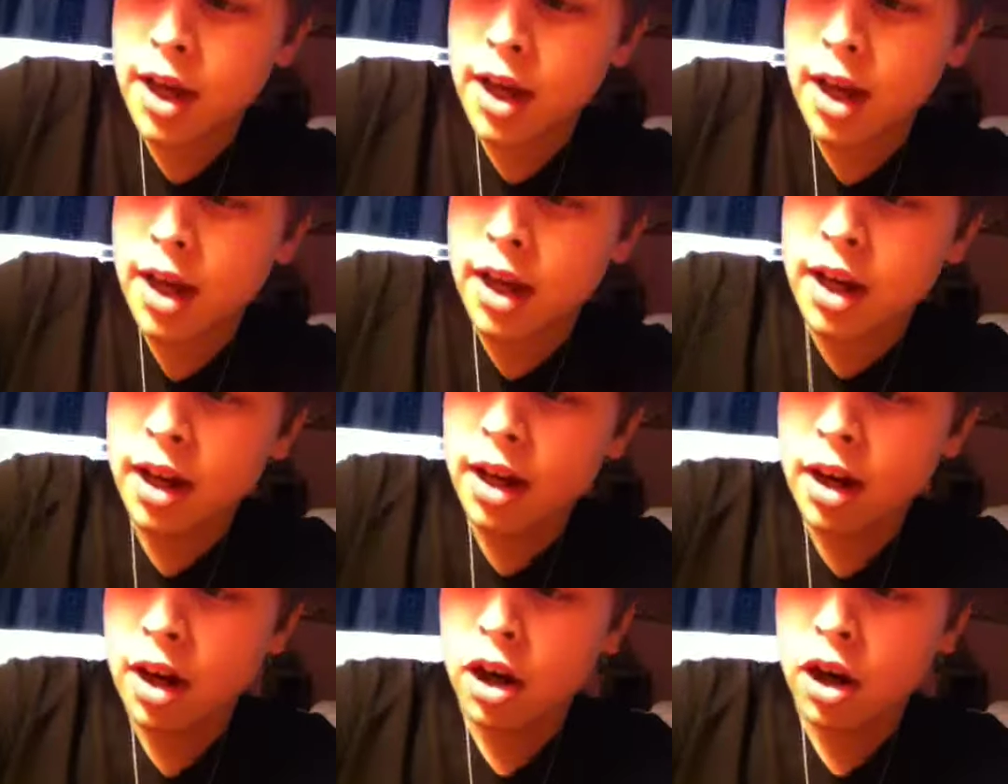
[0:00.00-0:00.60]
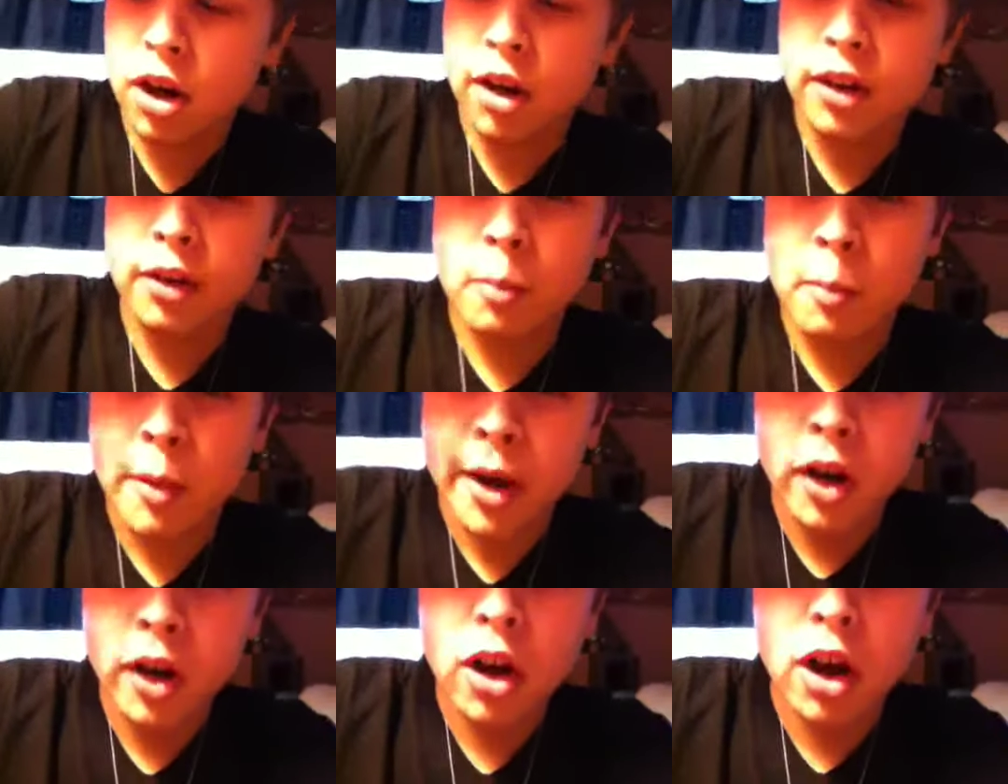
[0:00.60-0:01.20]
they are in the
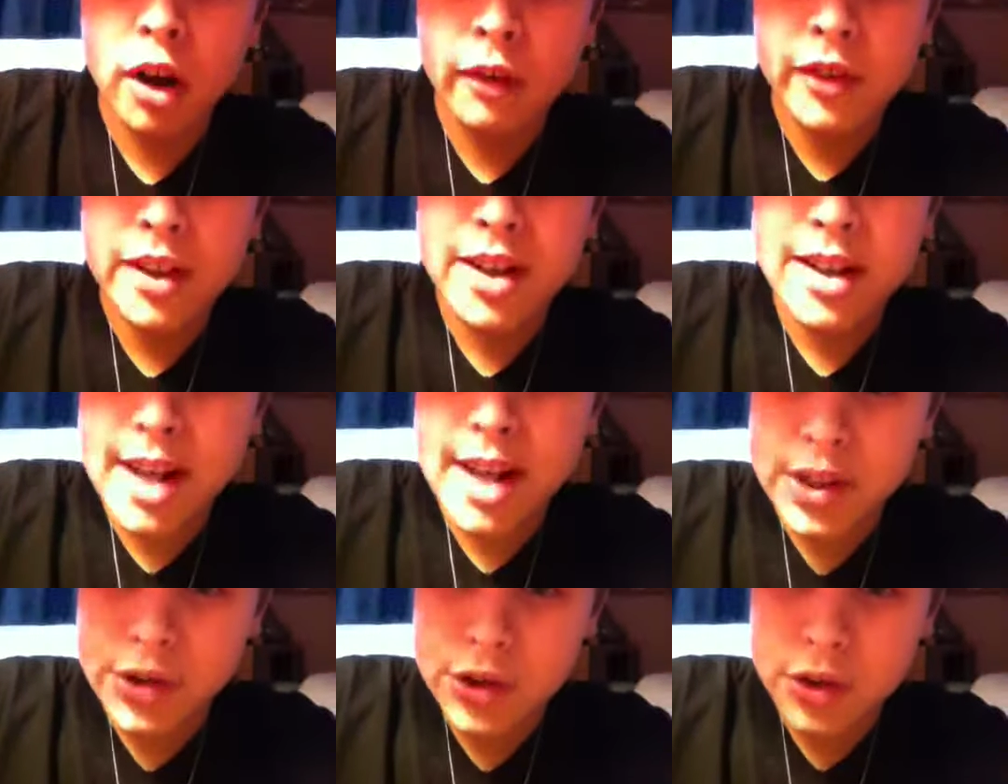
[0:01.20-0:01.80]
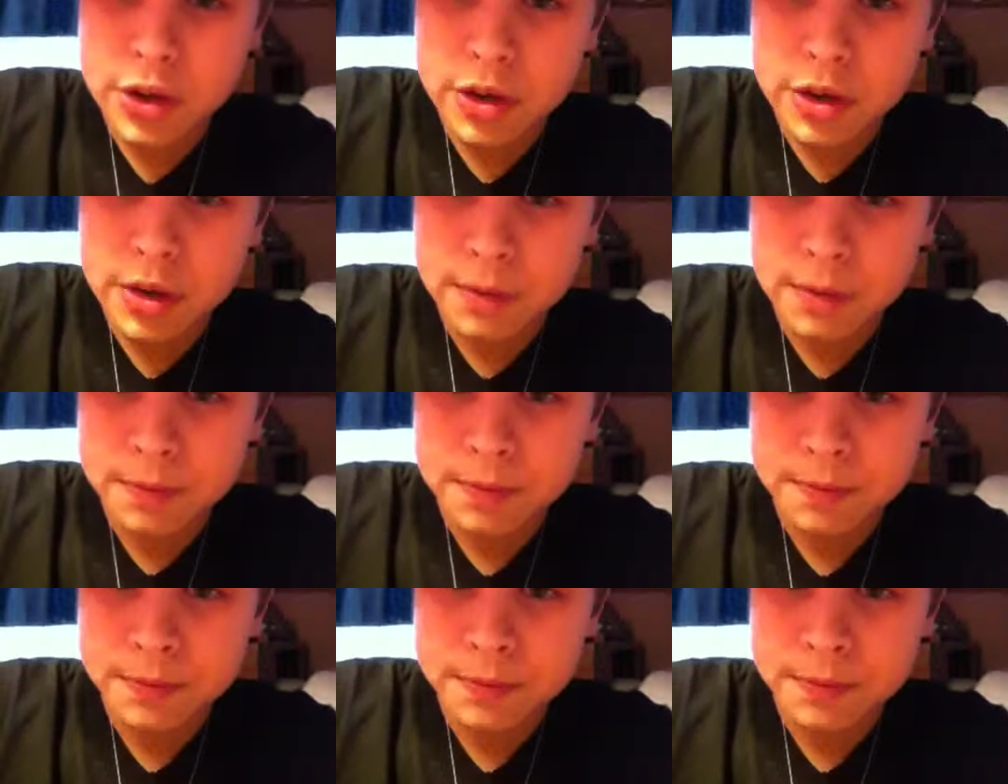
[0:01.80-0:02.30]
middle of the desert.